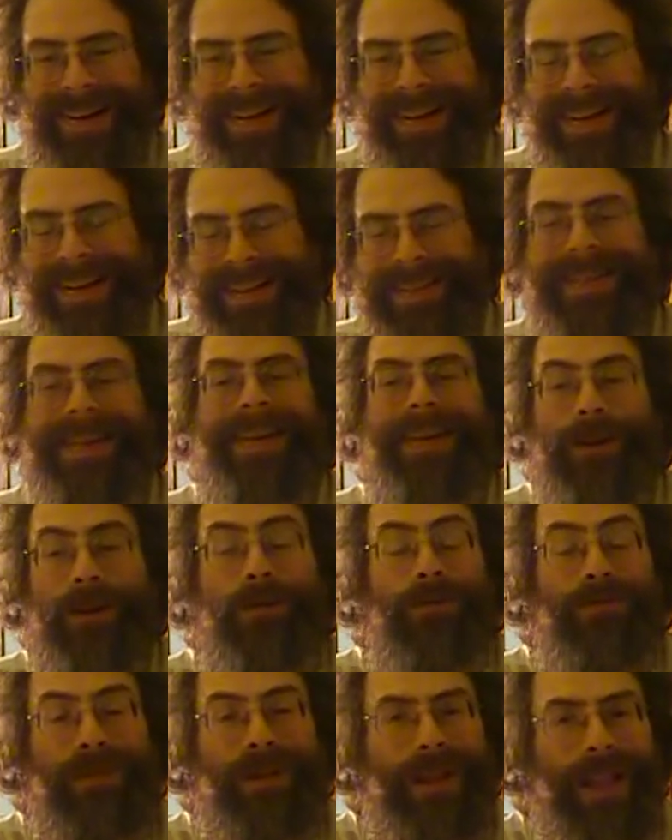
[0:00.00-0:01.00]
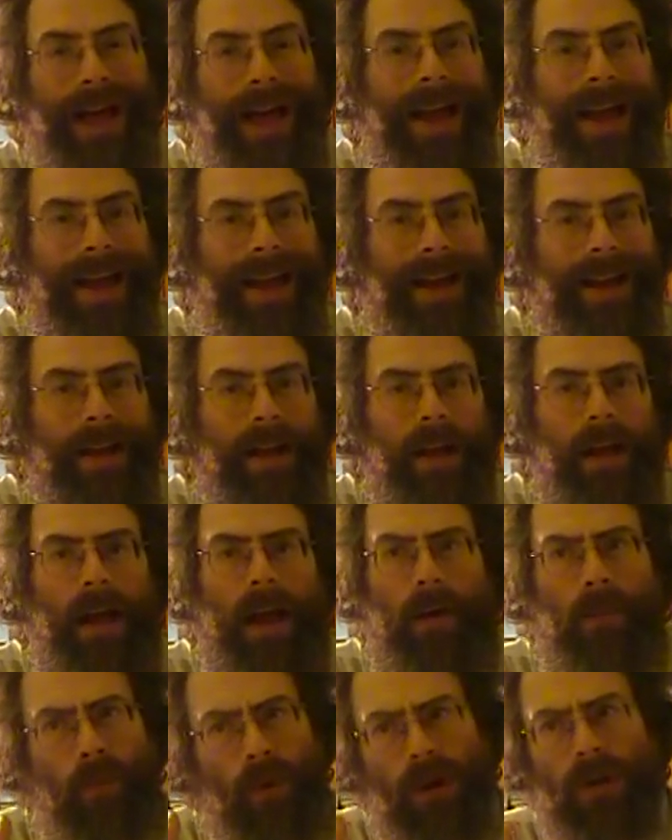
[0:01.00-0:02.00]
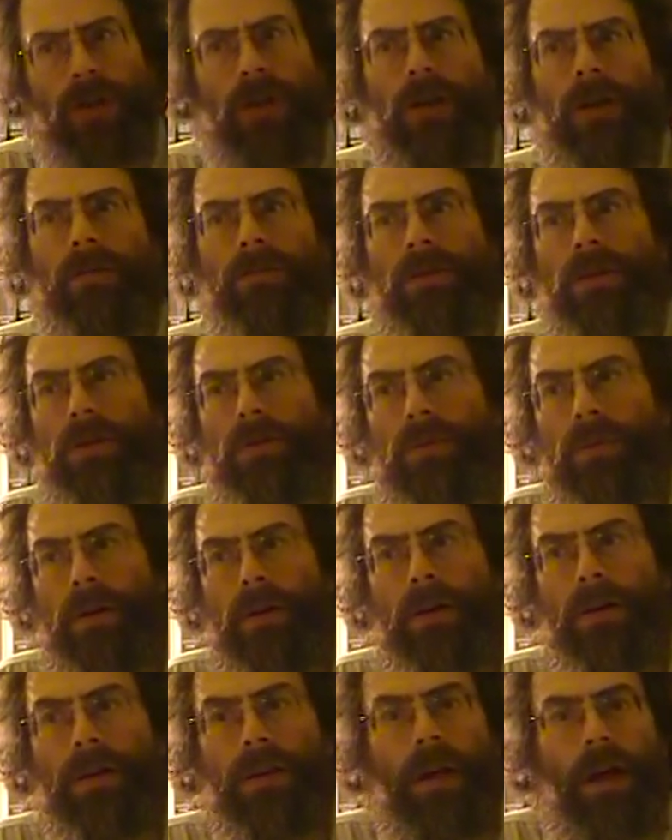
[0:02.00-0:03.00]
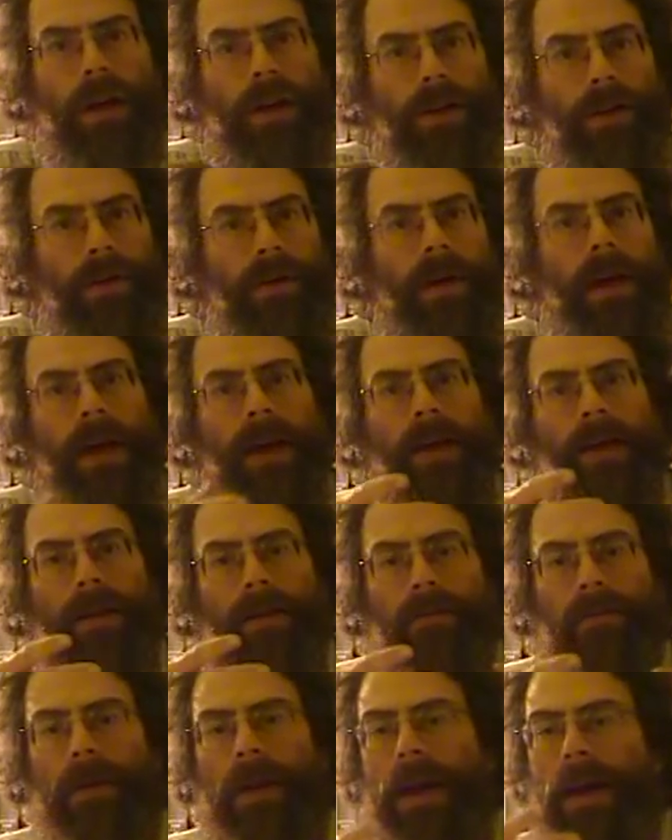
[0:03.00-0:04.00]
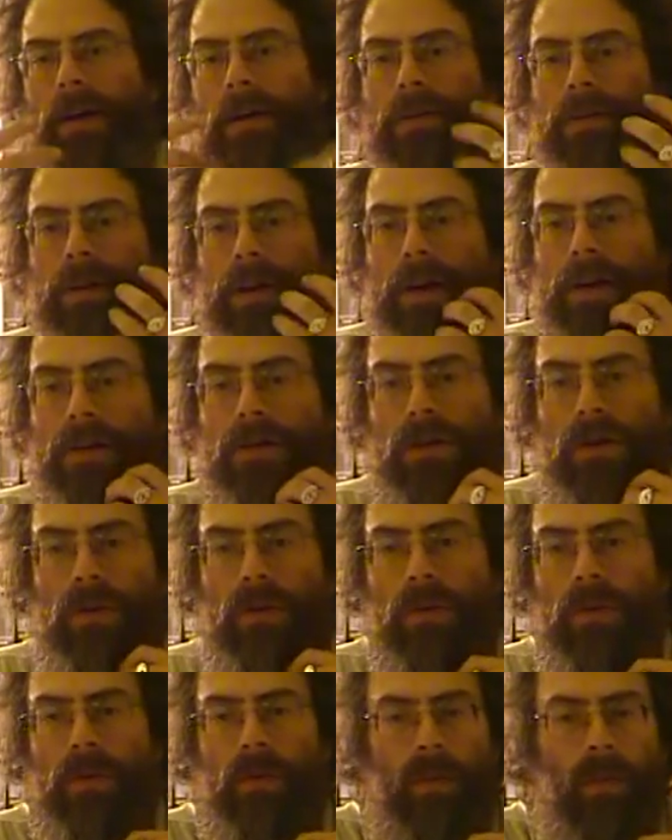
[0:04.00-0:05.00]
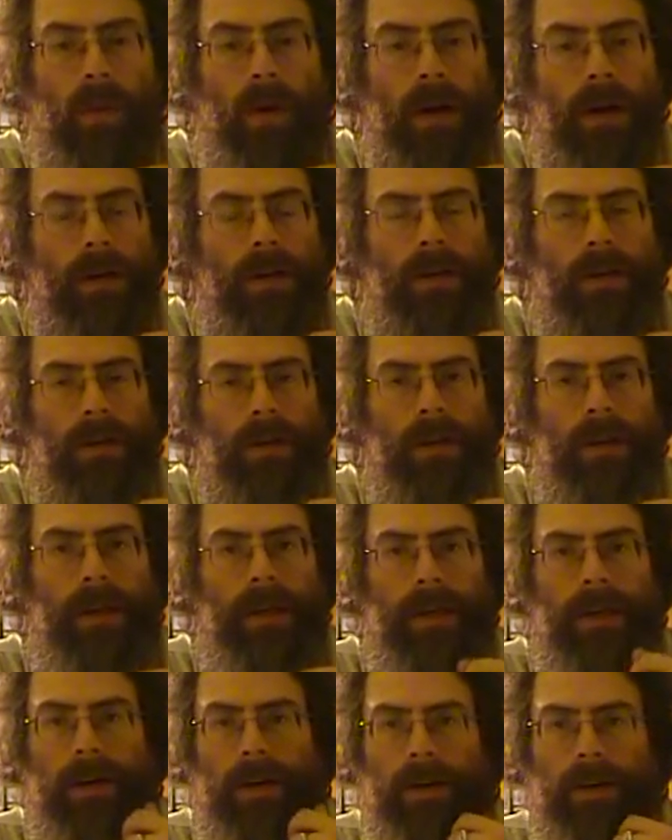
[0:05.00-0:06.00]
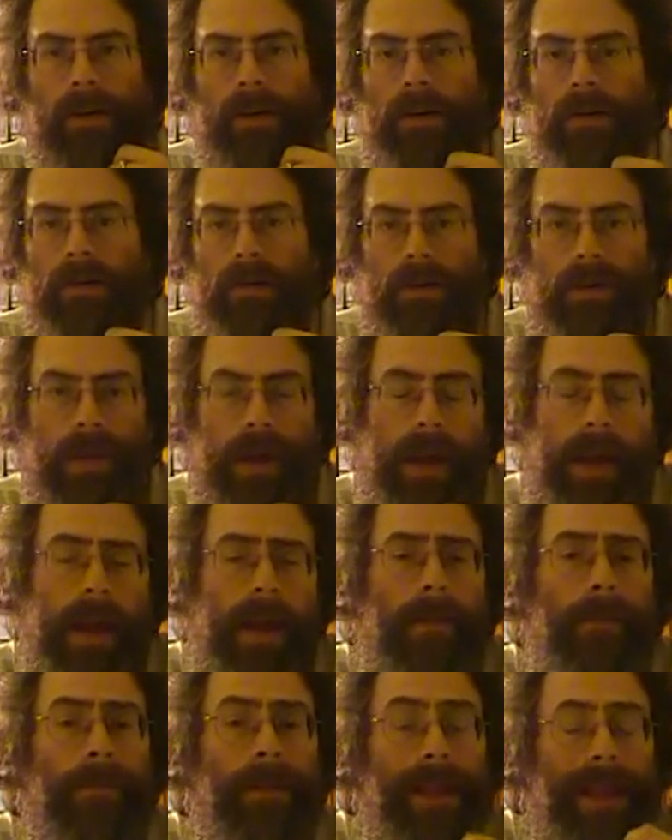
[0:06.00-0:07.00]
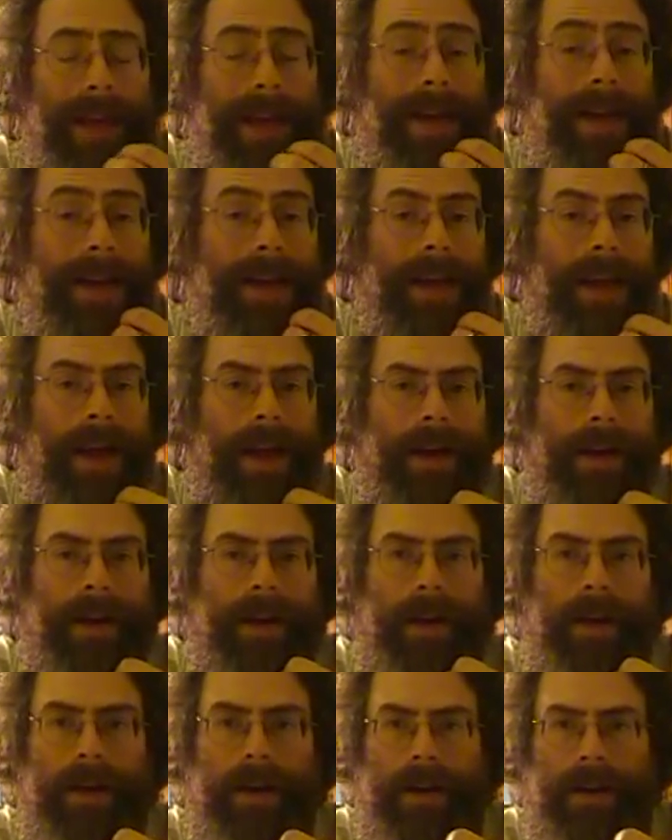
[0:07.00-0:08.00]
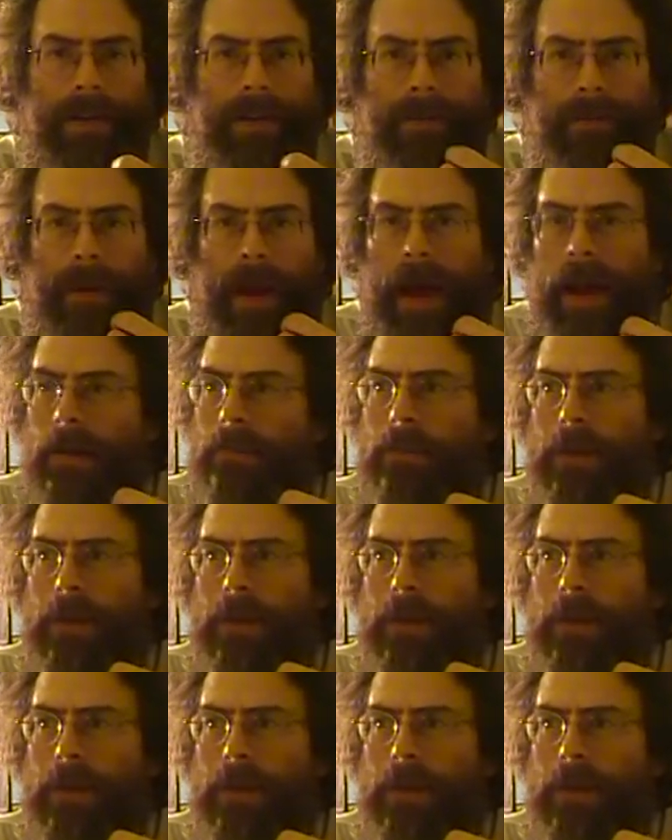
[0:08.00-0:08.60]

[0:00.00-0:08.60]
continue playing. Worst comes to worst, you take them down to one good leader who they can't play again in another battle.